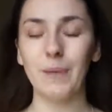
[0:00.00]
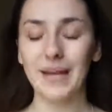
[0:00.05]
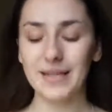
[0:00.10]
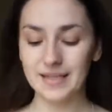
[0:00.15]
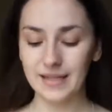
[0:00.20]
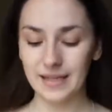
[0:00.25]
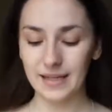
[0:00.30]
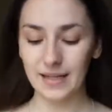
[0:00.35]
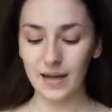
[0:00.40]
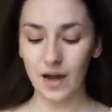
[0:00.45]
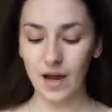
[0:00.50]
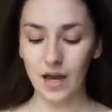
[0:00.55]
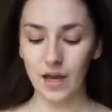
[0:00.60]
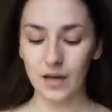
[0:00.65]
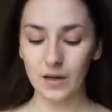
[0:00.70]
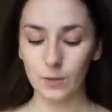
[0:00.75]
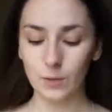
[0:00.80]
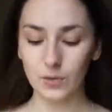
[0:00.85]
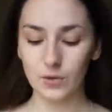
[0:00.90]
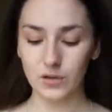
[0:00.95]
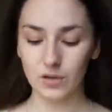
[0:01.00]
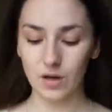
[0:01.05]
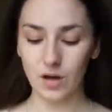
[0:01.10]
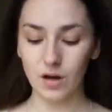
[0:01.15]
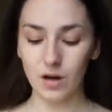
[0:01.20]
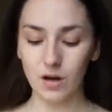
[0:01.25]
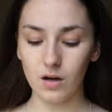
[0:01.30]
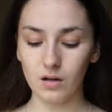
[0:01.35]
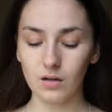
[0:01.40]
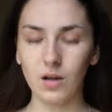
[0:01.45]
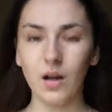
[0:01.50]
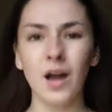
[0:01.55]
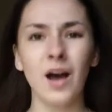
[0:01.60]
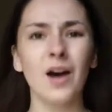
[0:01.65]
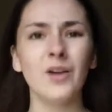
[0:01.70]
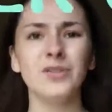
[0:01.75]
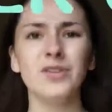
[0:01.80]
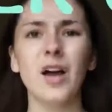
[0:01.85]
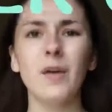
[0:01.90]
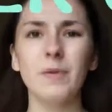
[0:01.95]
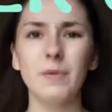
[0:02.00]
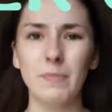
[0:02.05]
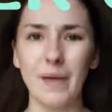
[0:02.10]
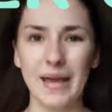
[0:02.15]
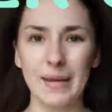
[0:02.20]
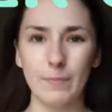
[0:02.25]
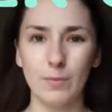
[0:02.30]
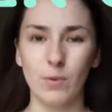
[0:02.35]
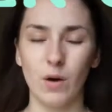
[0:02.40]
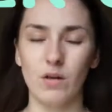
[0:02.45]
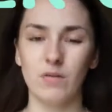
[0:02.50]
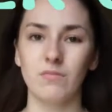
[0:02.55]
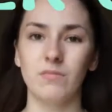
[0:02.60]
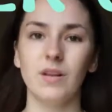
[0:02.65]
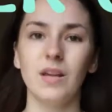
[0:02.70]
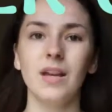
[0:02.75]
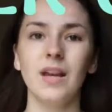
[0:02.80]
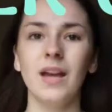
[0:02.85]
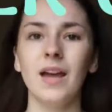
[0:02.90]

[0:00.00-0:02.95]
basically I'll start with paper 1.